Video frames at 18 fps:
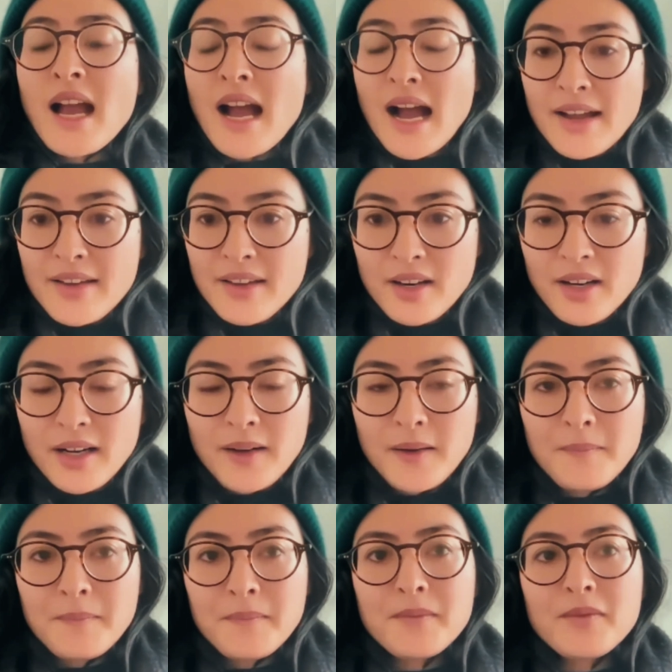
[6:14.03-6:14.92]
I
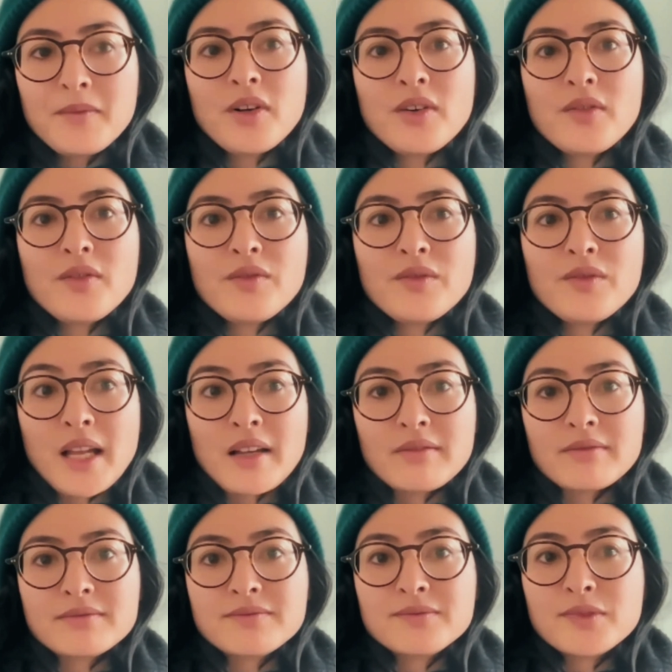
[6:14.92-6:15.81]

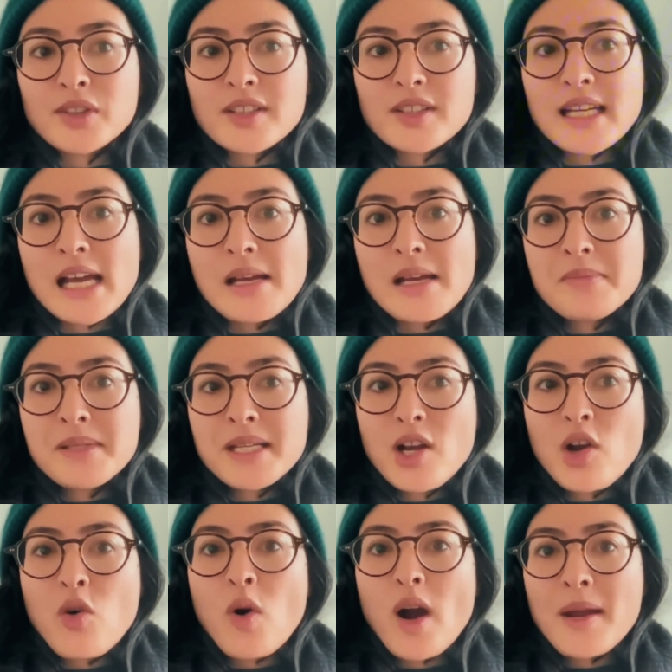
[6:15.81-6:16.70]
like for the time
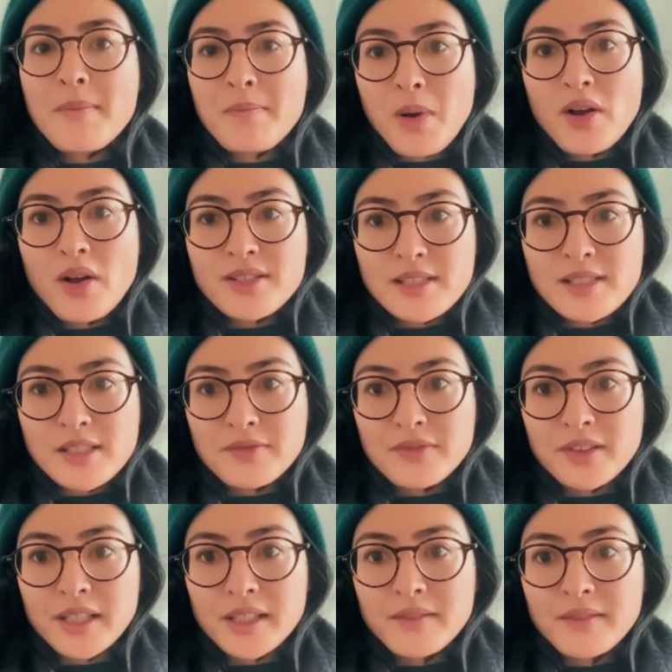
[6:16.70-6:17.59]
being quite
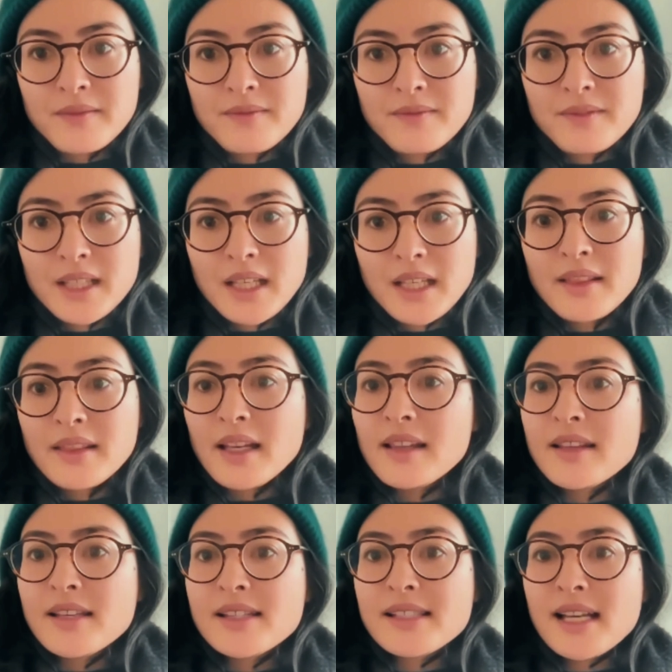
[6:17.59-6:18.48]
positively in
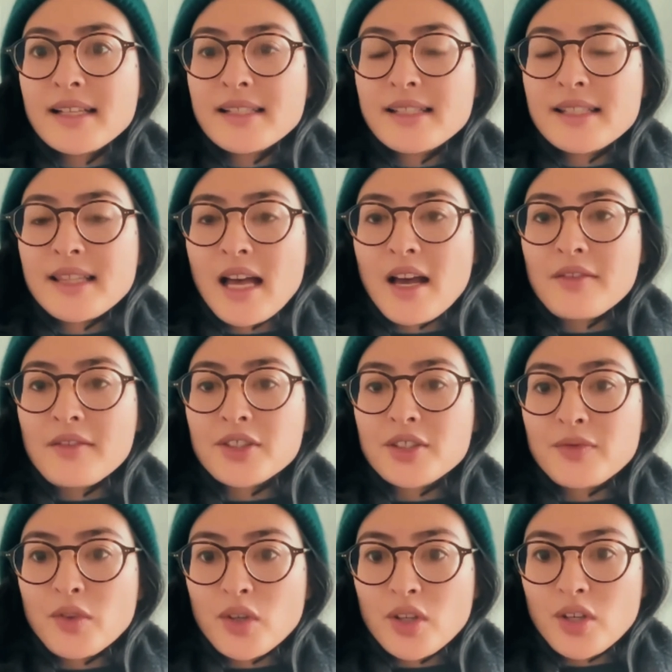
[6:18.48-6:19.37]
the sense
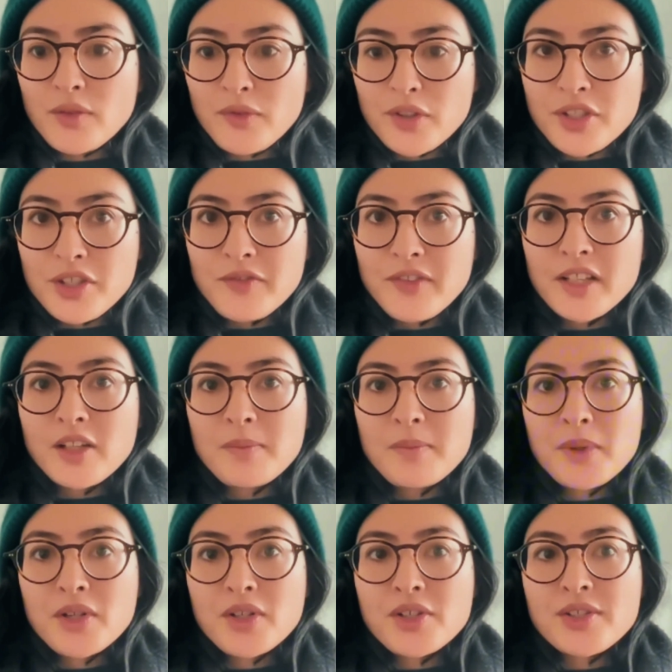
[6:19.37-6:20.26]
that for
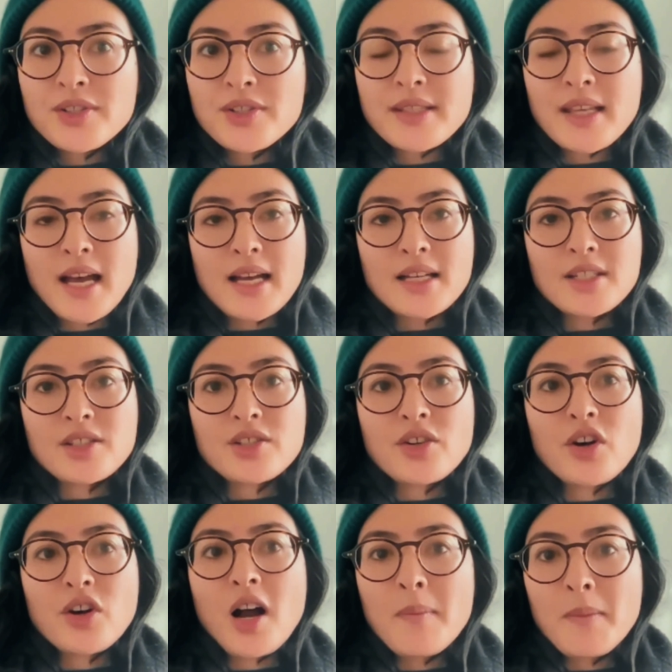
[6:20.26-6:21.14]
developers that
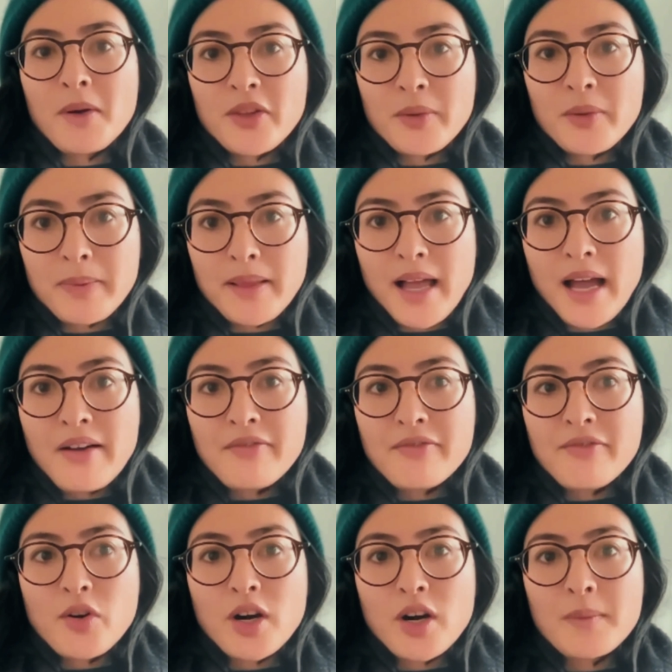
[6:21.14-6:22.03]
come on the
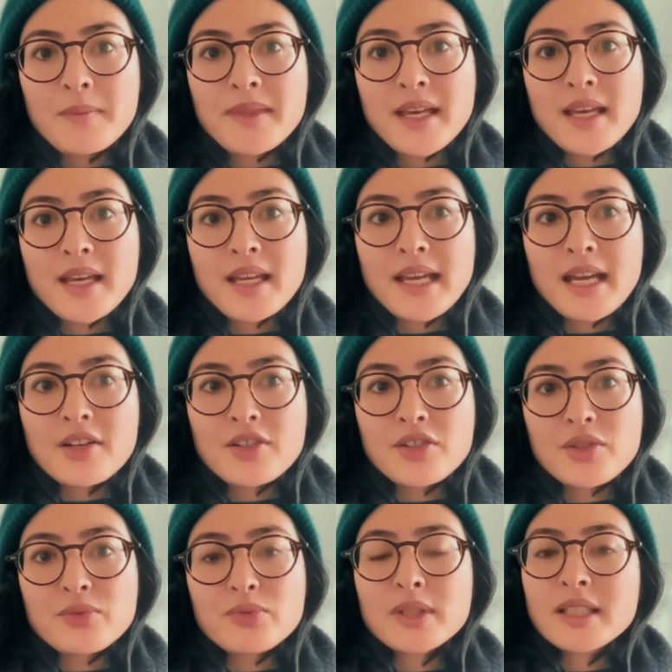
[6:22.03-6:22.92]
platform, they
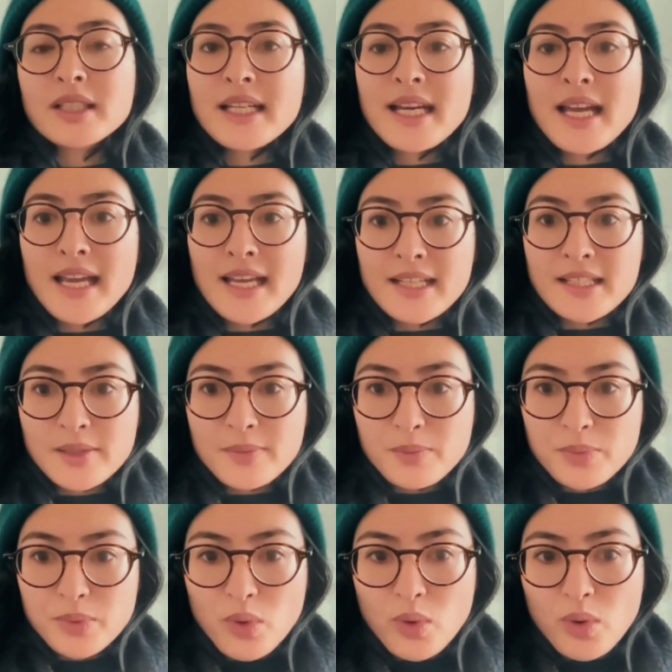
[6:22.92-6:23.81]
get to really
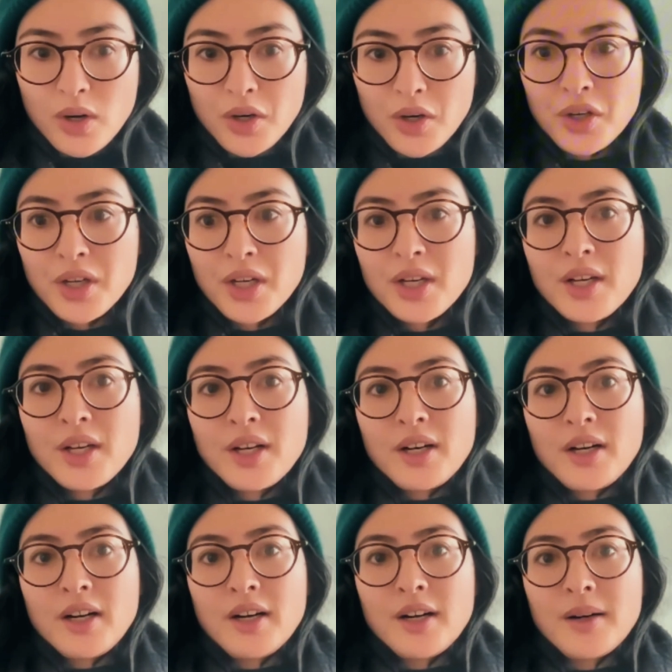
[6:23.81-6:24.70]
explore
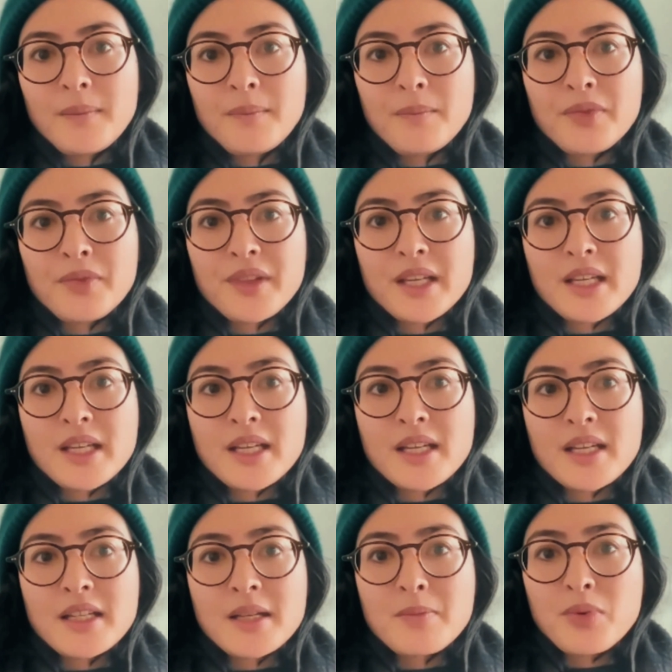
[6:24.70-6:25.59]

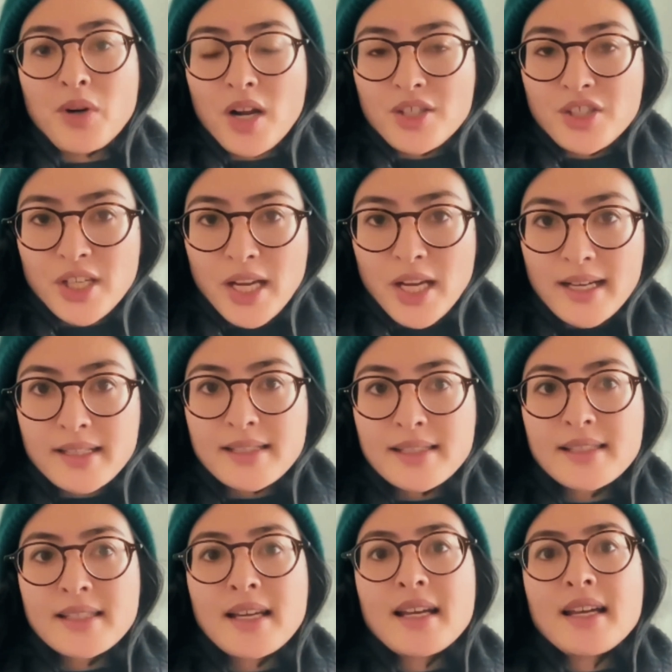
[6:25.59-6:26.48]
the
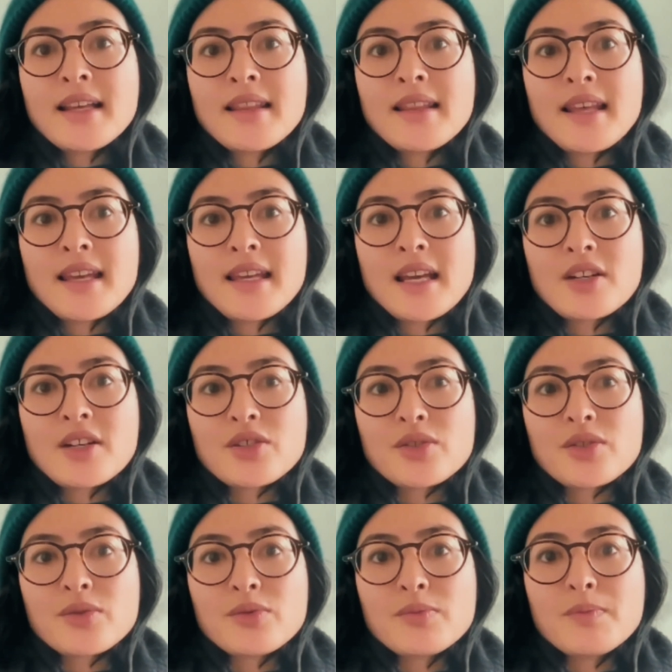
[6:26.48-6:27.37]
projects, they get
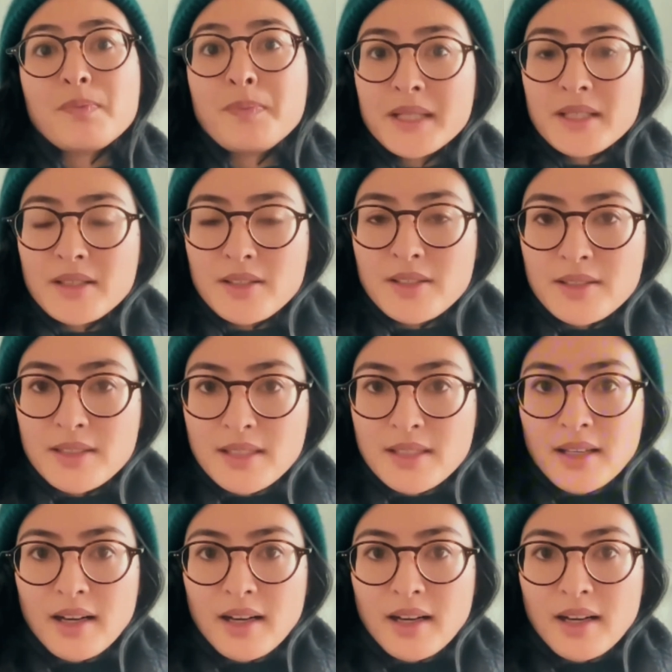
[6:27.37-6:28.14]
to build